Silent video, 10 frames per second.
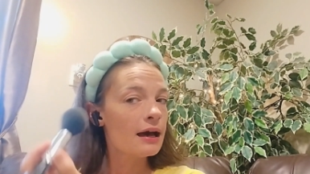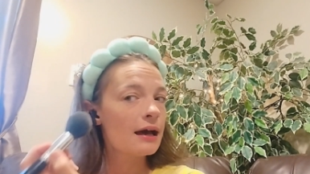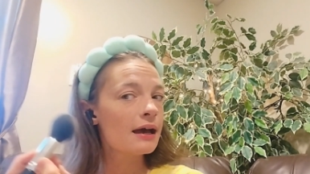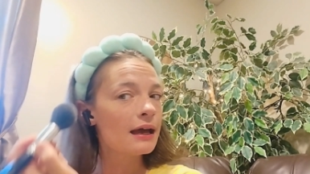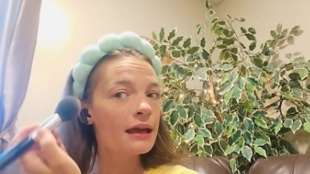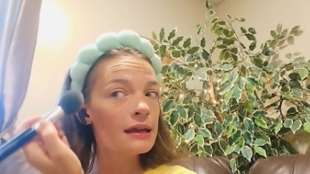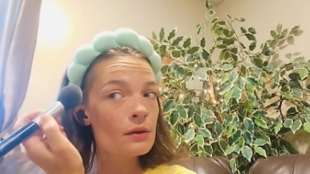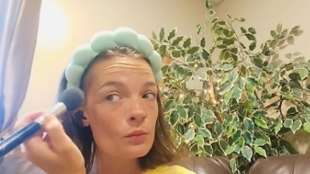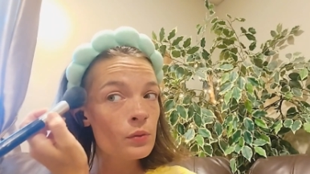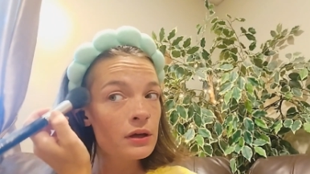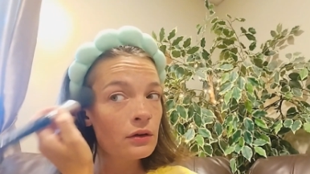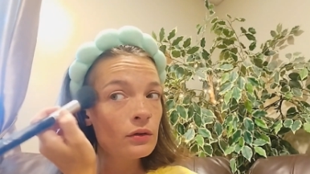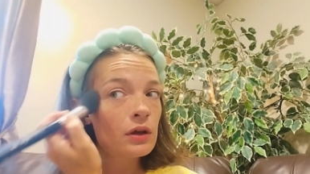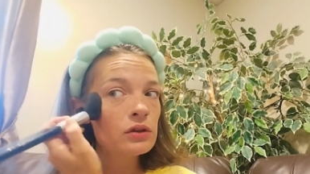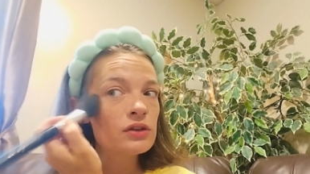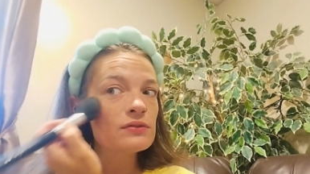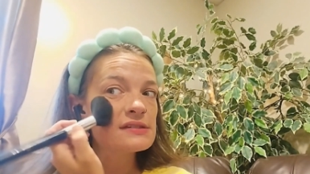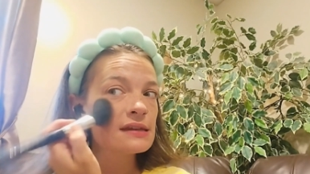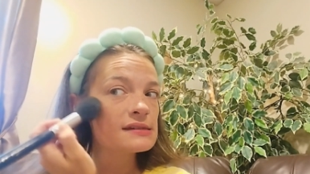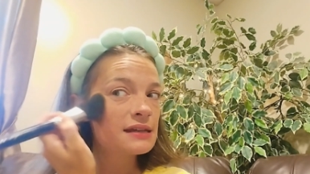I will use
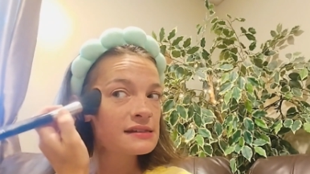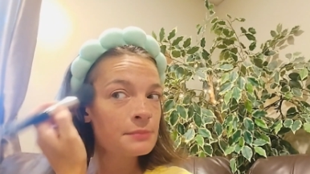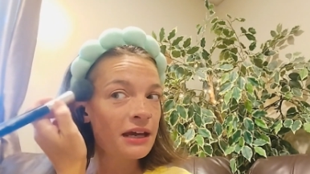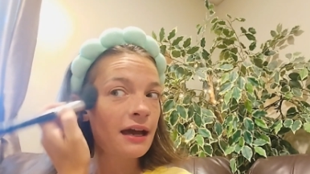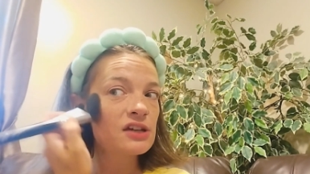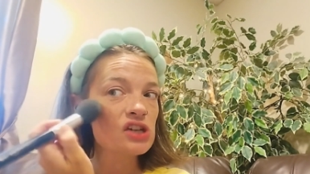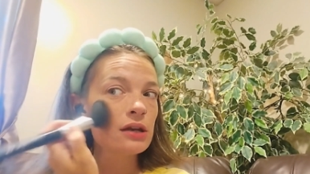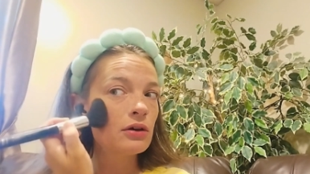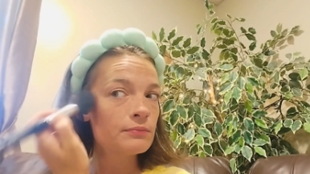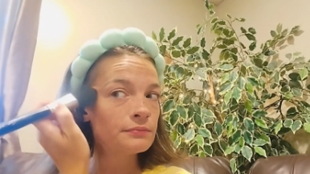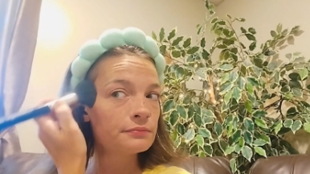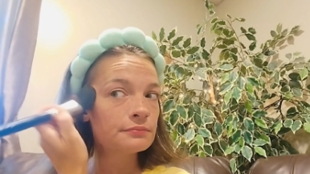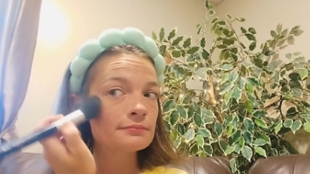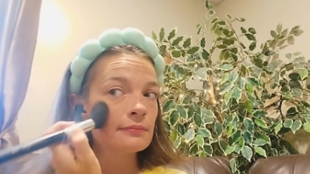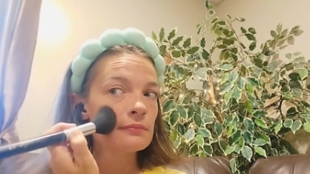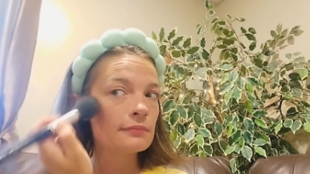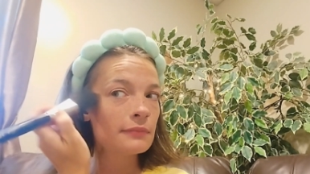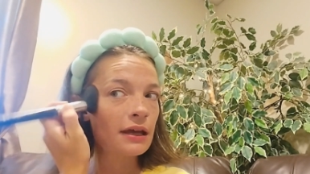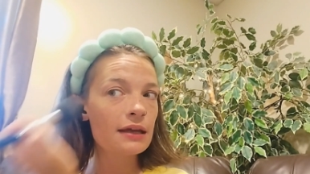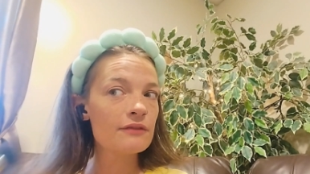this as my eyeshadow.
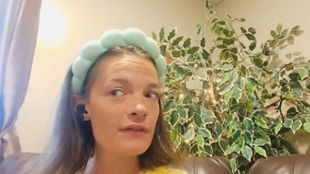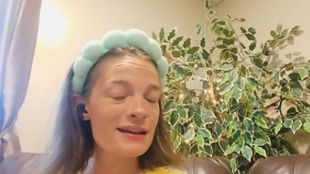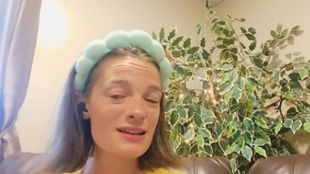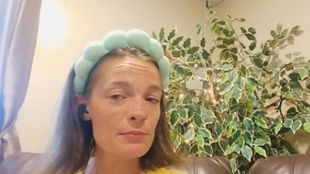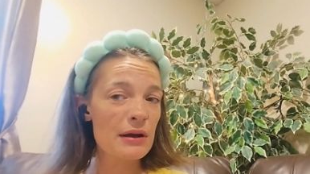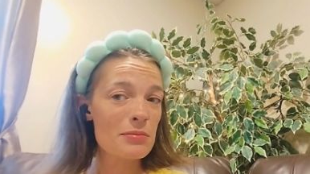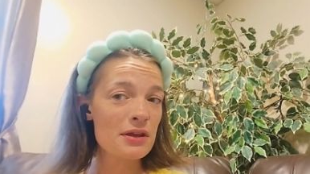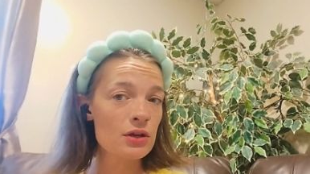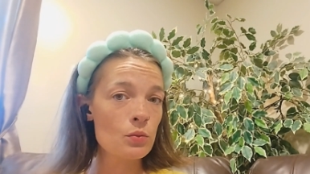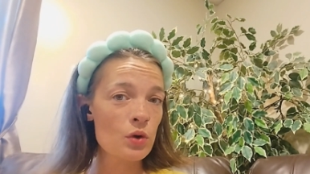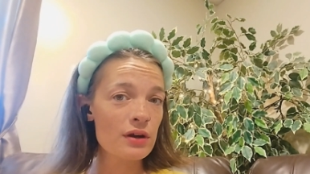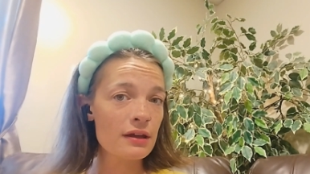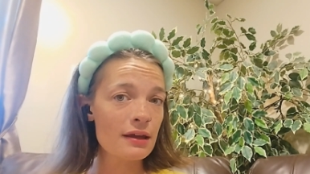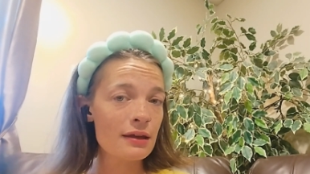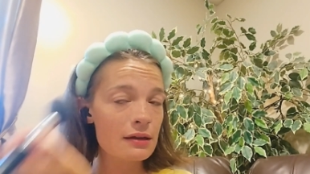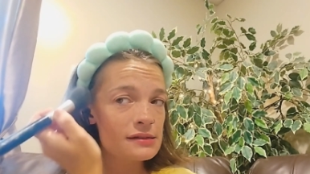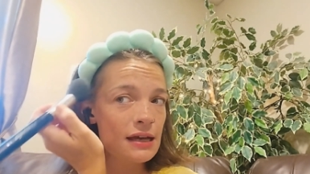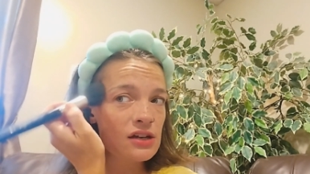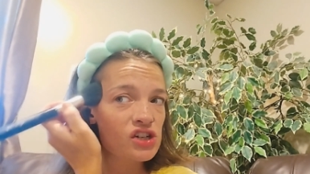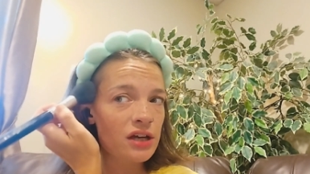And in fact, I'm probably going to work it in as
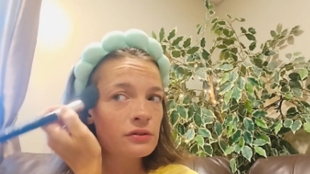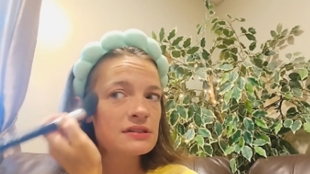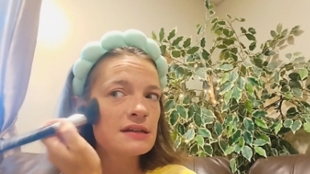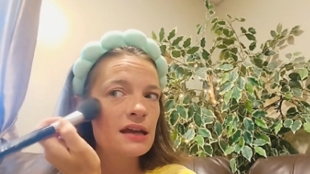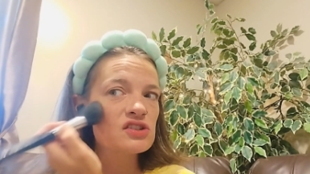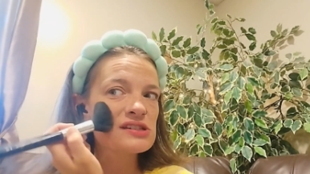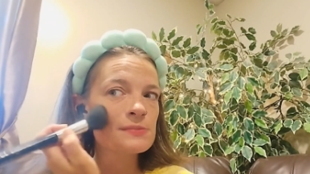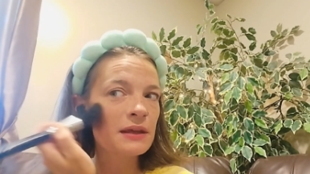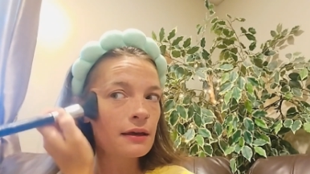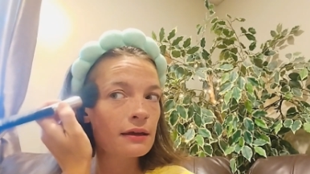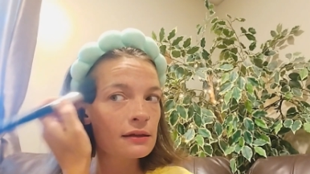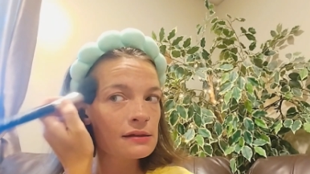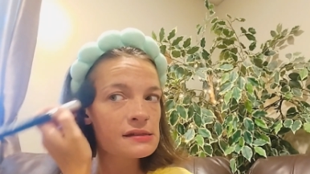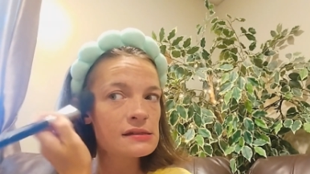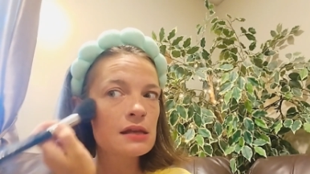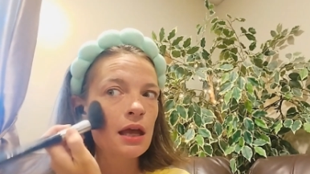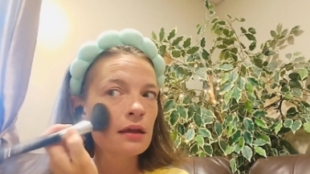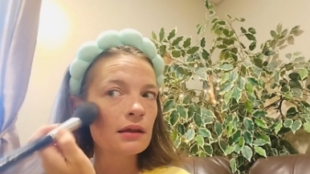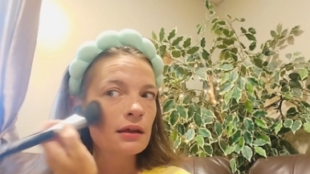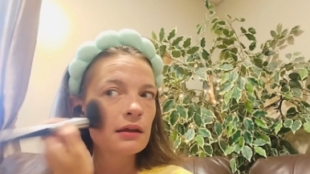eyeshadow today just because
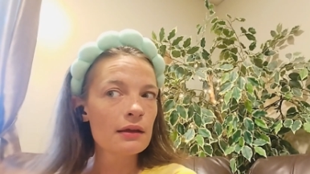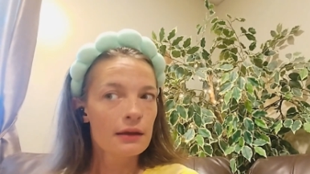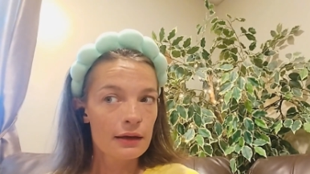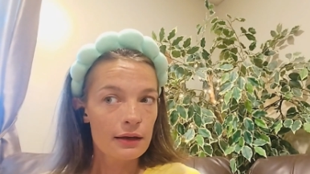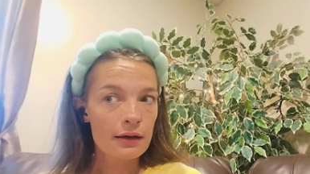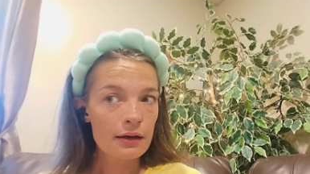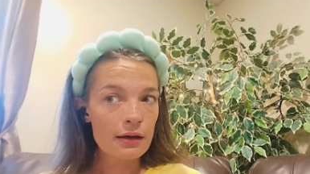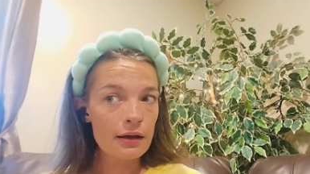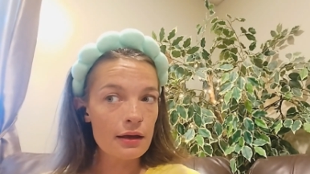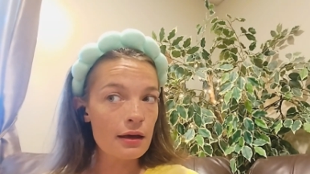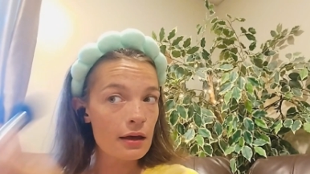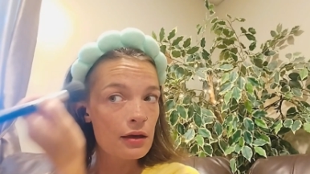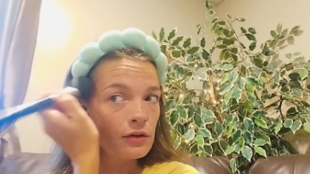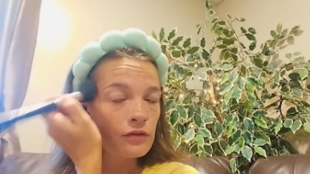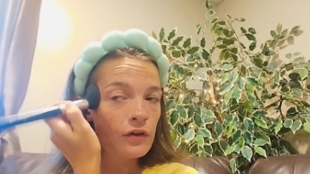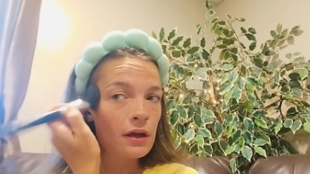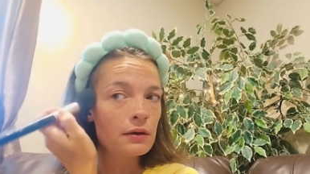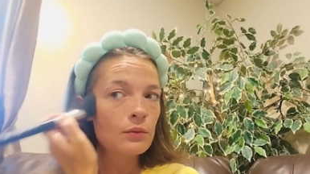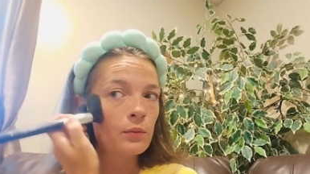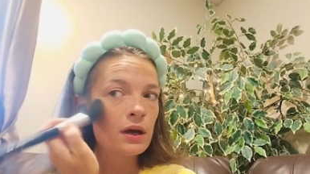of
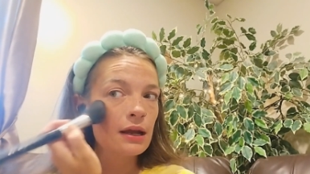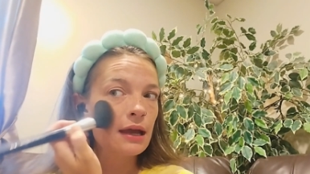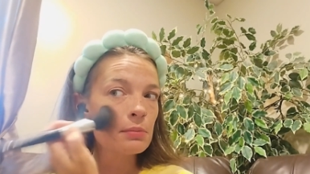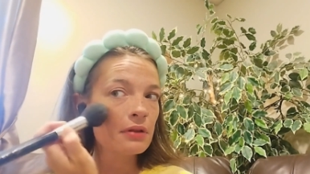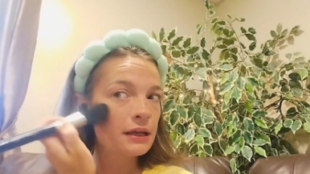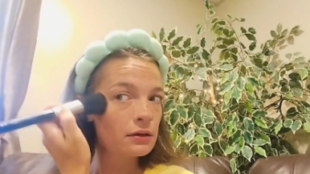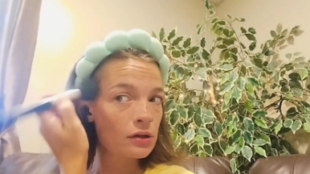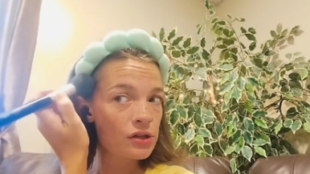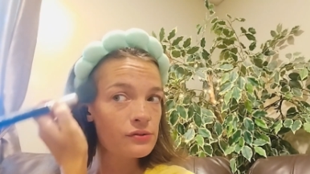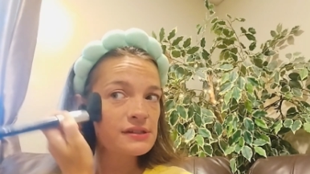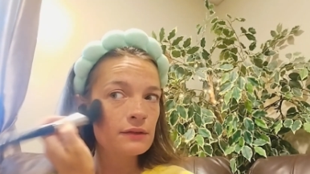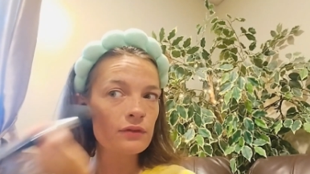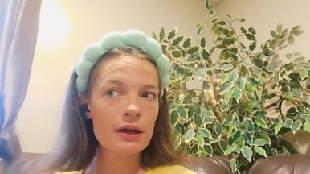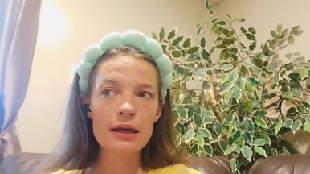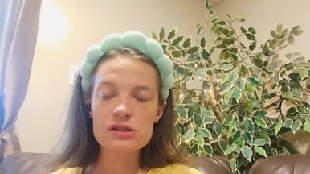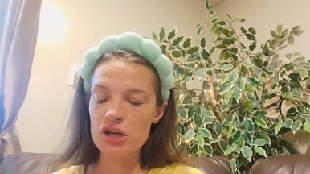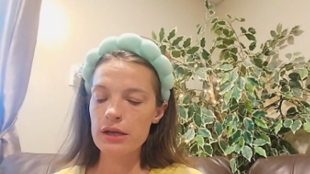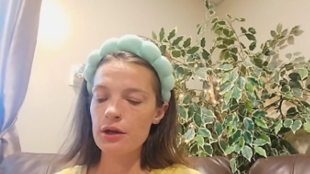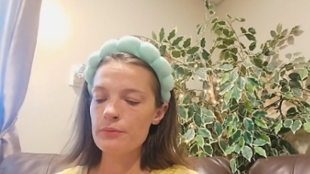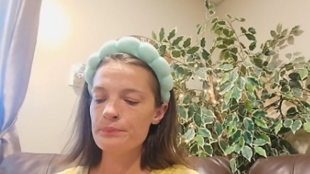what I plan on using for
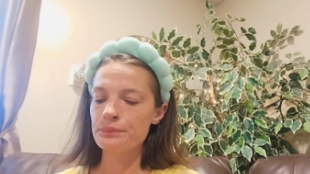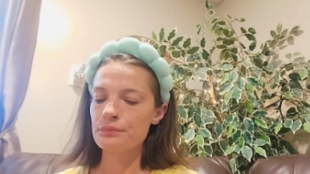eyeshadow.